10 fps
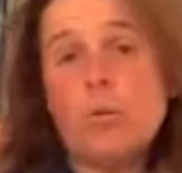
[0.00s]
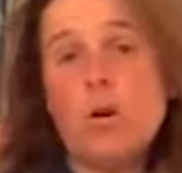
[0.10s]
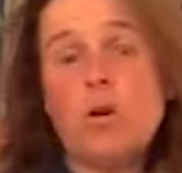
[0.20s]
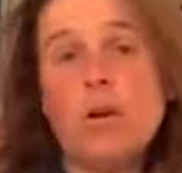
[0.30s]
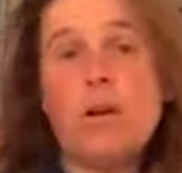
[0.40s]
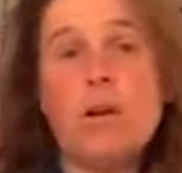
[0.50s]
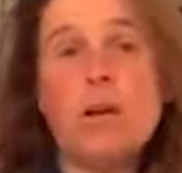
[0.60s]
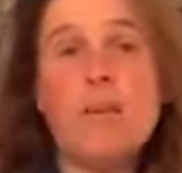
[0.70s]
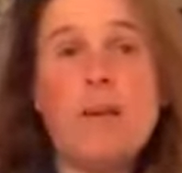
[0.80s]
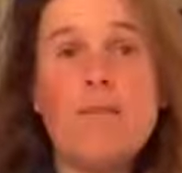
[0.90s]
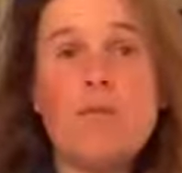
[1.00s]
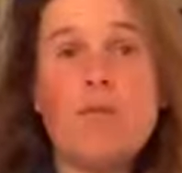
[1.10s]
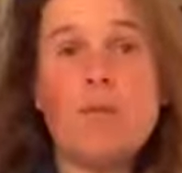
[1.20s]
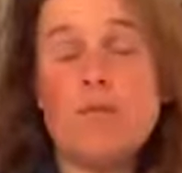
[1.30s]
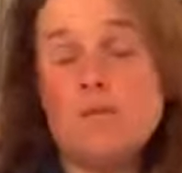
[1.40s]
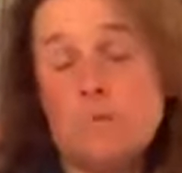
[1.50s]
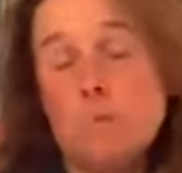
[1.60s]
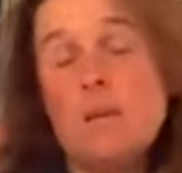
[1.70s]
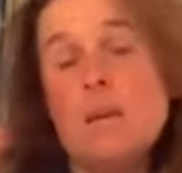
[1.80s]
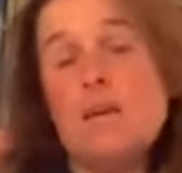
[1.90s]
to work hard, and they, to
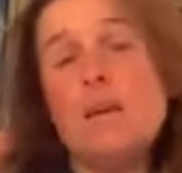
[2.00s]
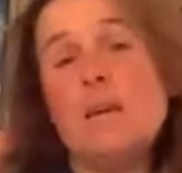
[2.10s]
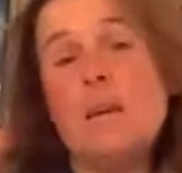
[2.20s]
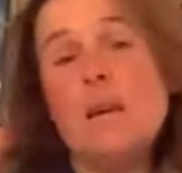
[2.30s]
me,